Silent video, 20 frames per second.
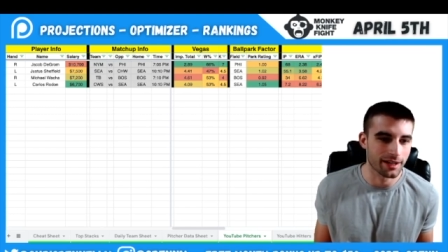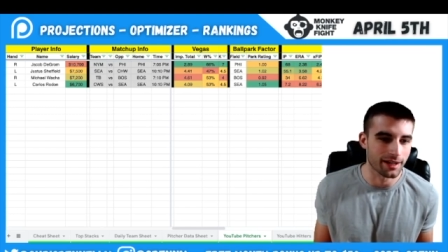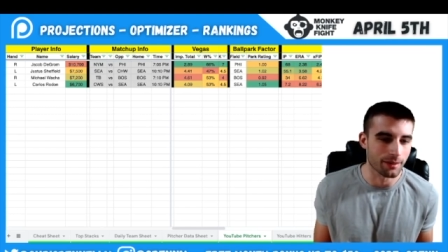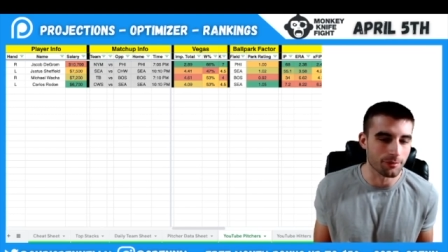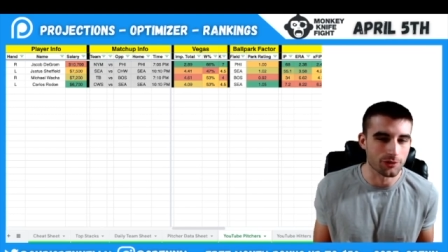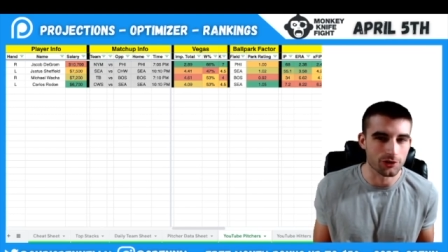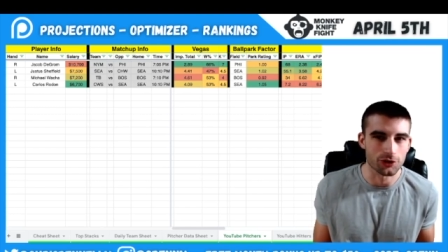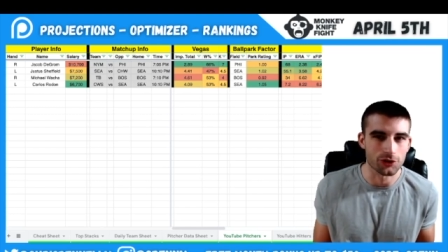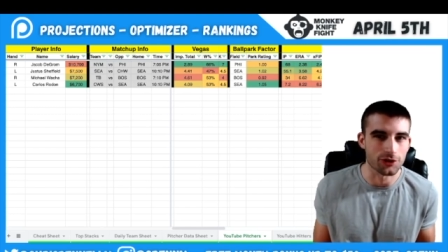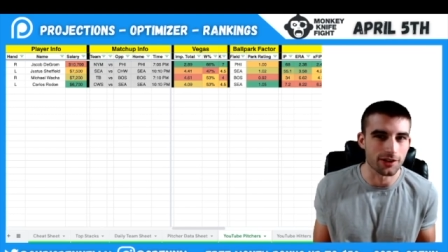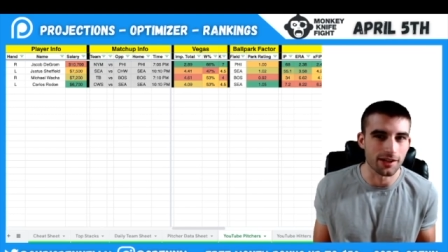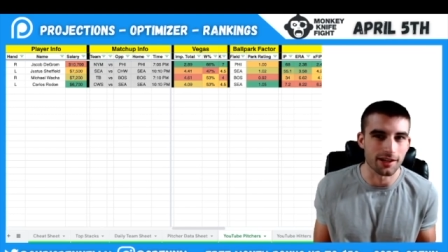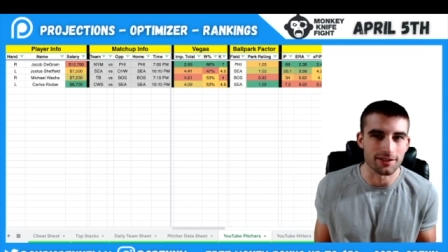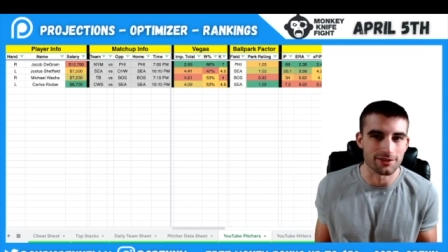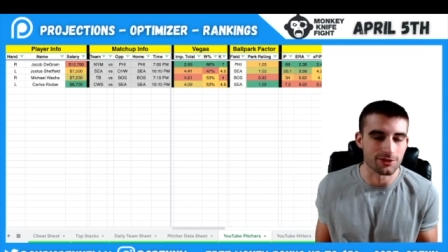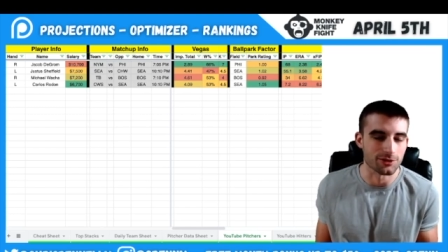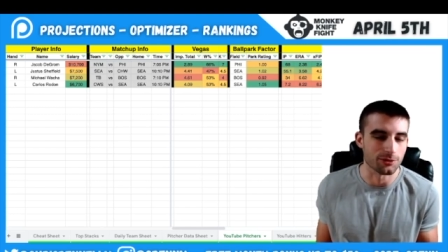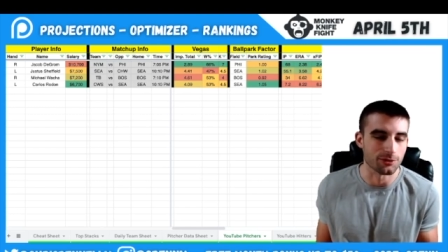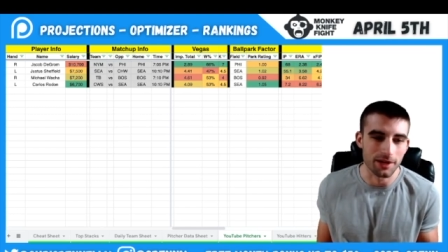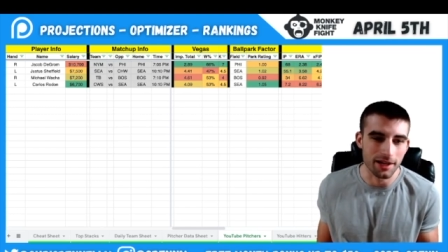and I'm sure you guys
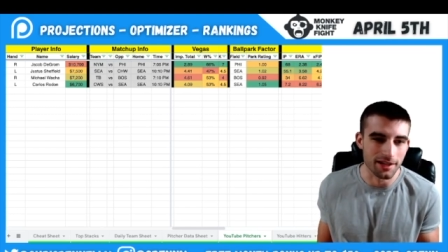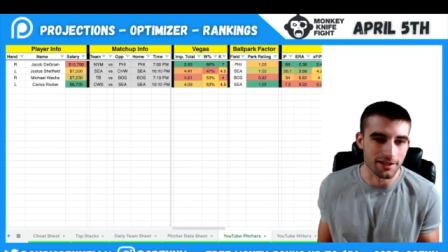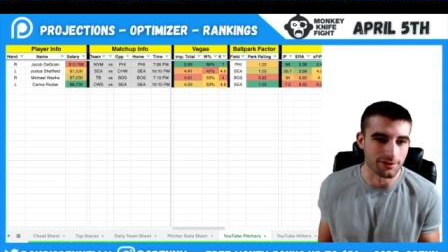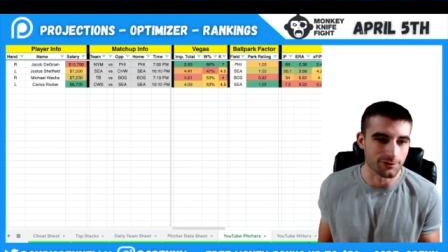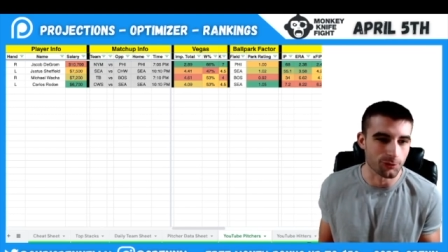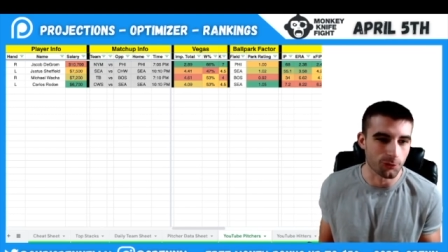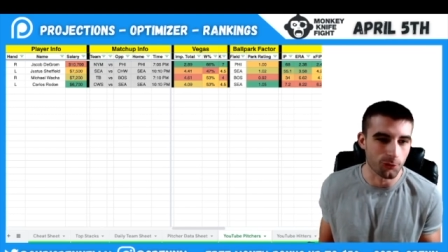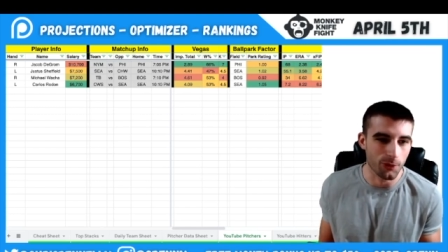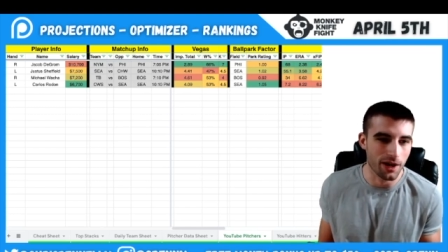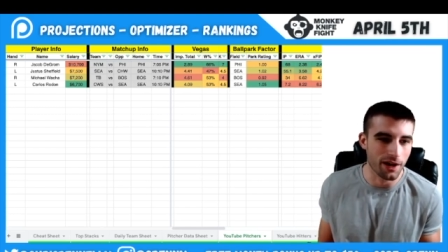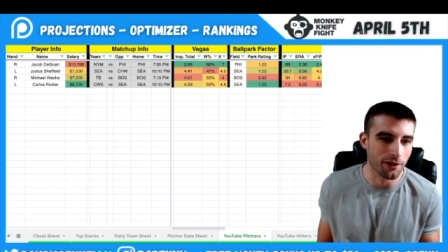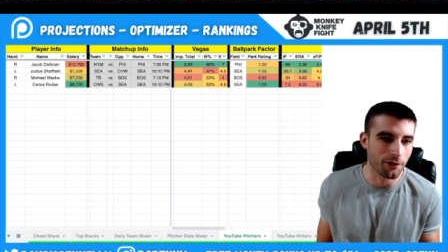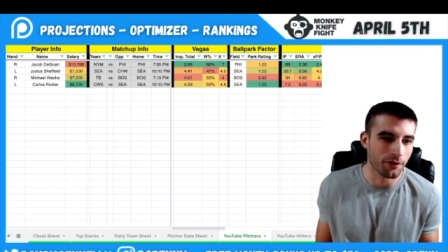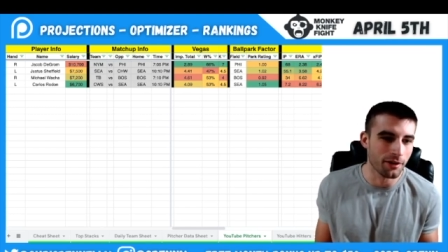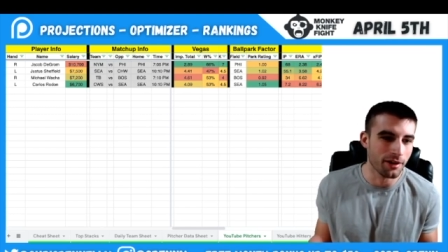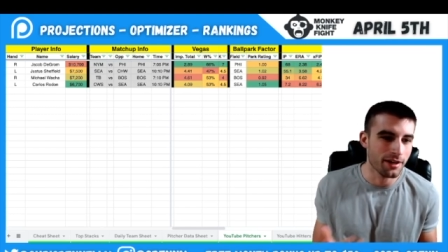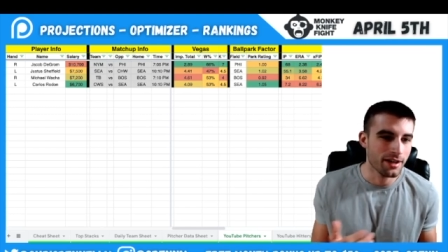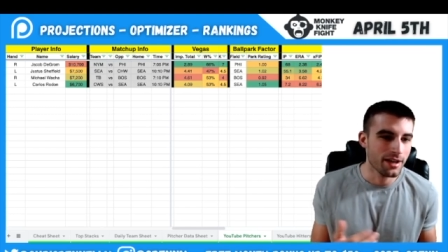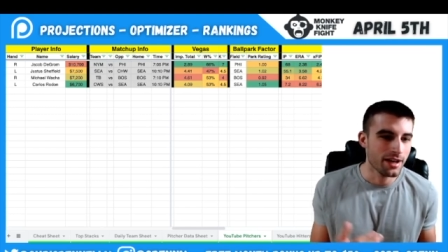do as well.